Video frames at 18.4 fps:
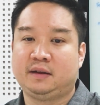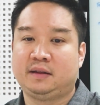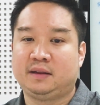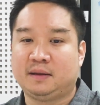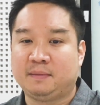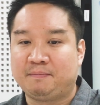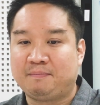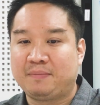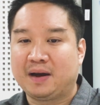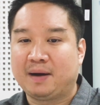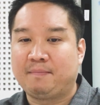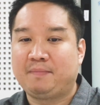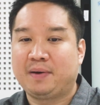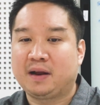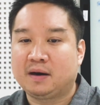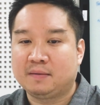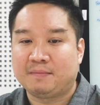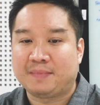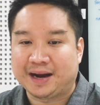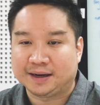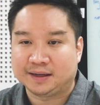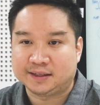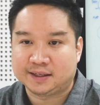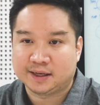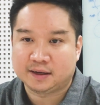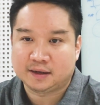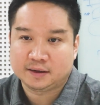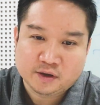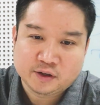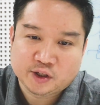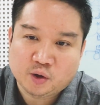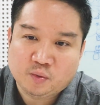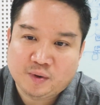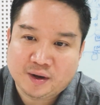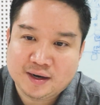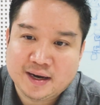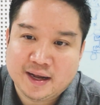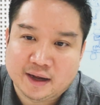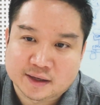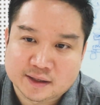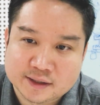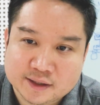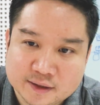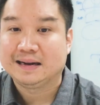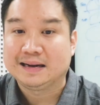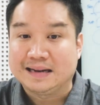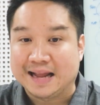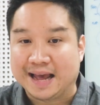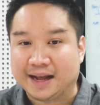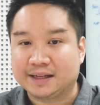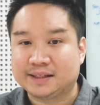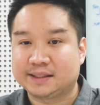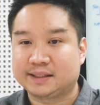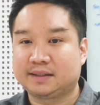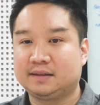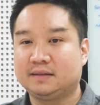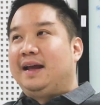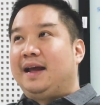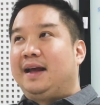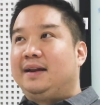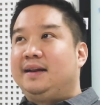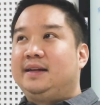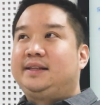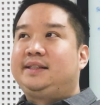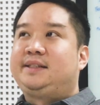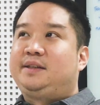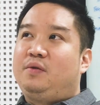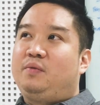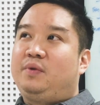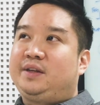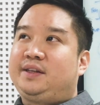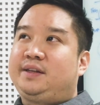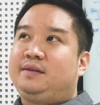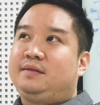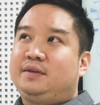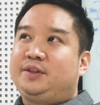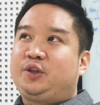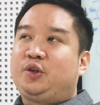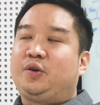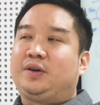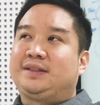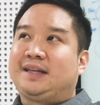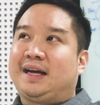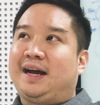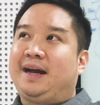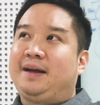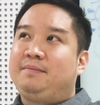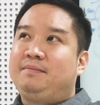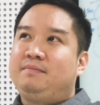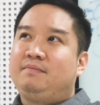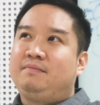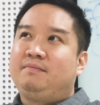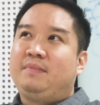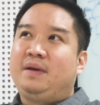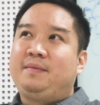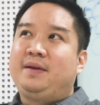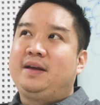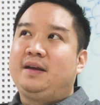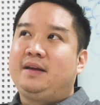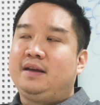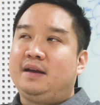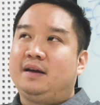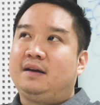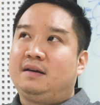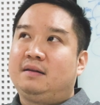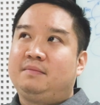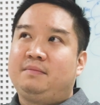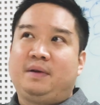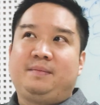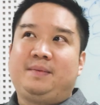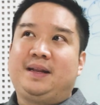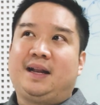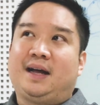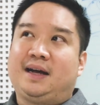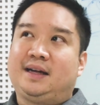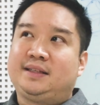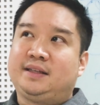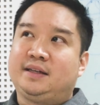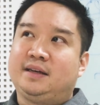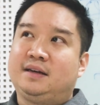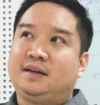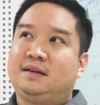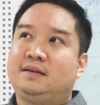The better mindset. So what next? Next, and this was a short time, maybe a year, maybe last year,